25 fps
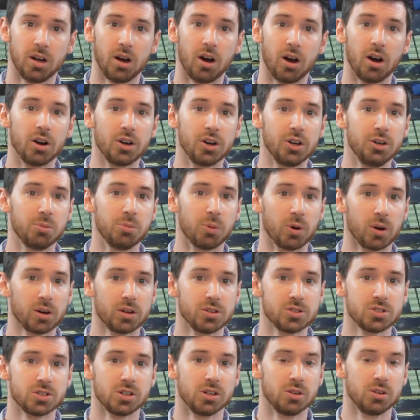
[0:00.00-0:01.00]
Are you more
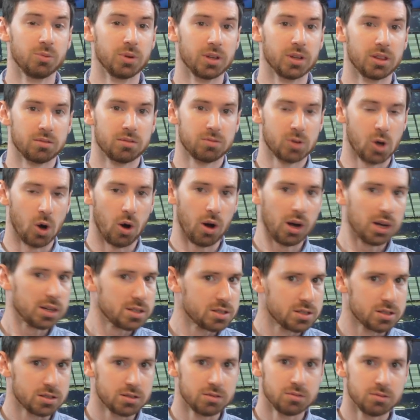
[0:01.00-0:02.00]
concerned with
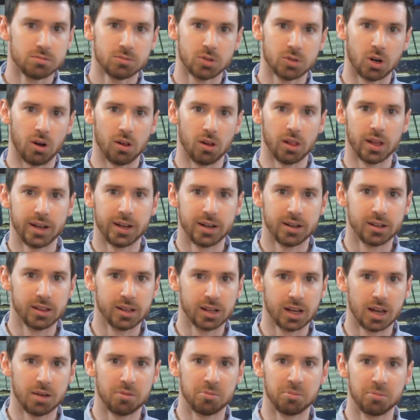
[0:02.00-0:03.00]
cost, call handling
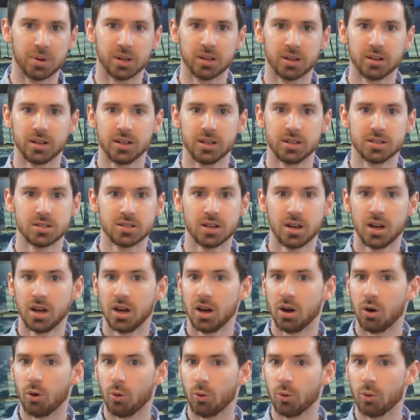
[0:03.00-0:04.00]
capabilities,
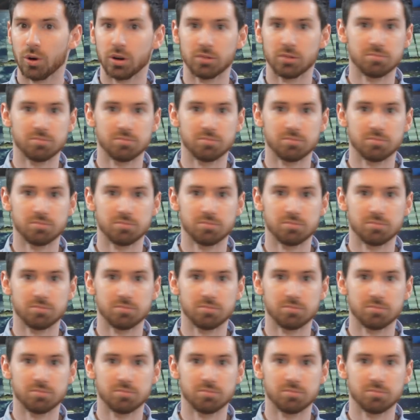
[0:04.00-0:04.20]
or